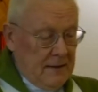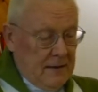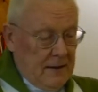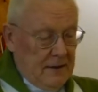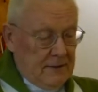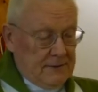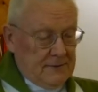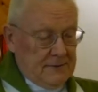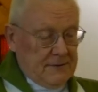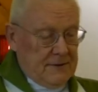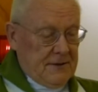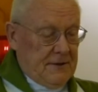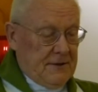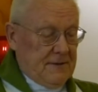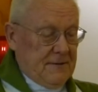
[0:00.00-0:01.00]
Now,
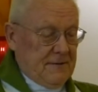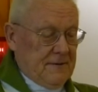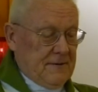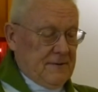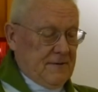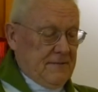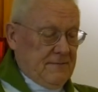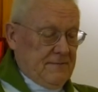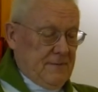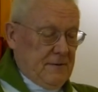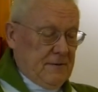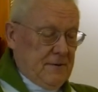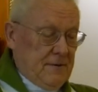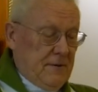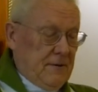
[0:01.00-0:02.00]

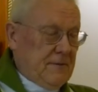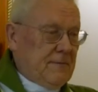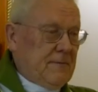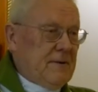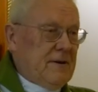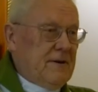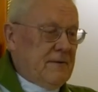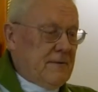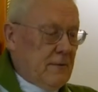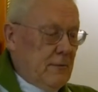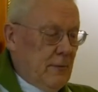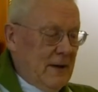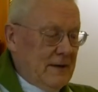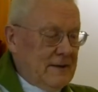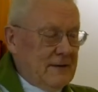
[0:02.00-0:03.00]
what the Lord
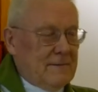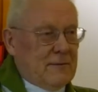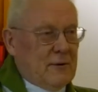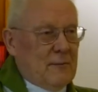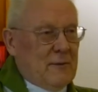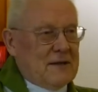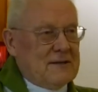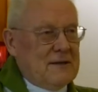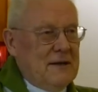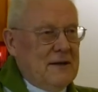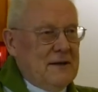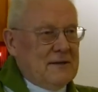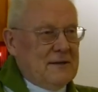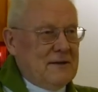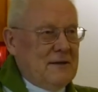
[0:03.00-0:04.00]
wanted from us?
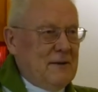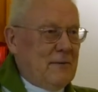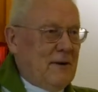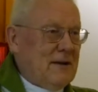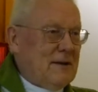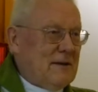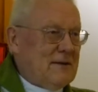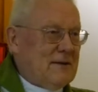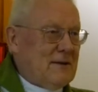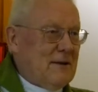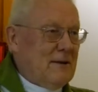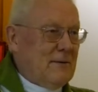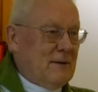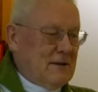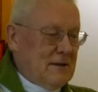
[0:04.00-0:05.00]
Did He want
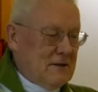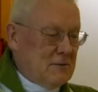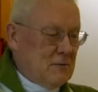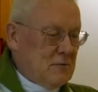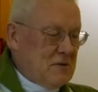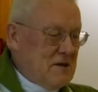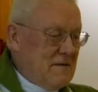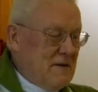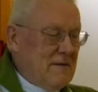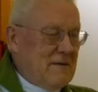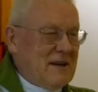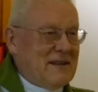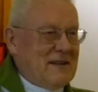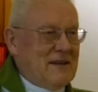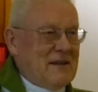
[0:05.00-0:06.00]
us to give
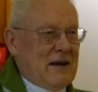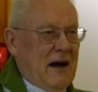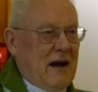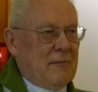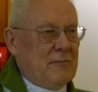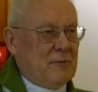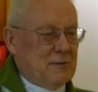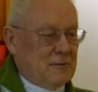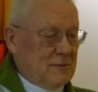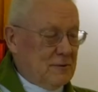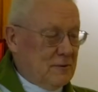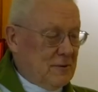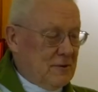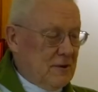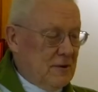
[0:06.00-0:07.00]
everything up, or
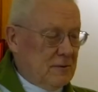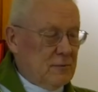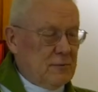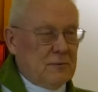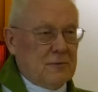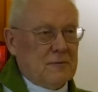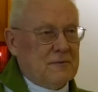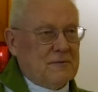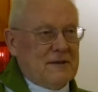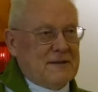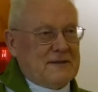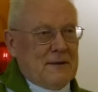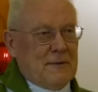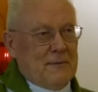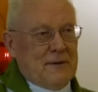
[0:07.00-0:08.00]
to
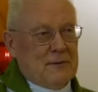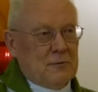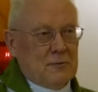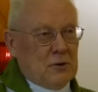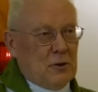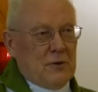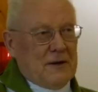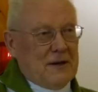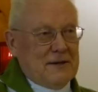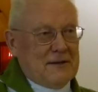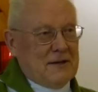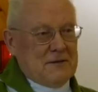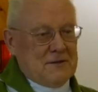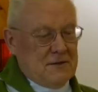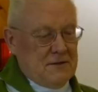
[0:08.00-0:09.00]
in some way to
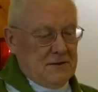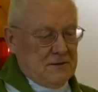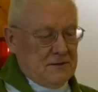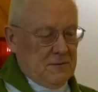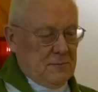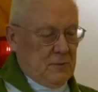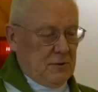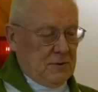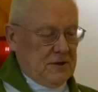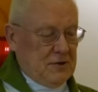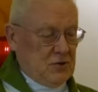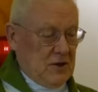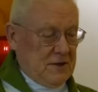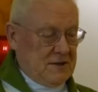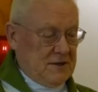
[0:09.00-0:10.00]
tolerate and support
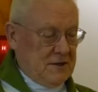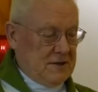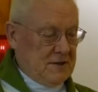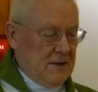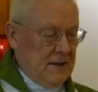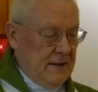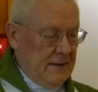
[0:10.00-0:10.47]
injustice?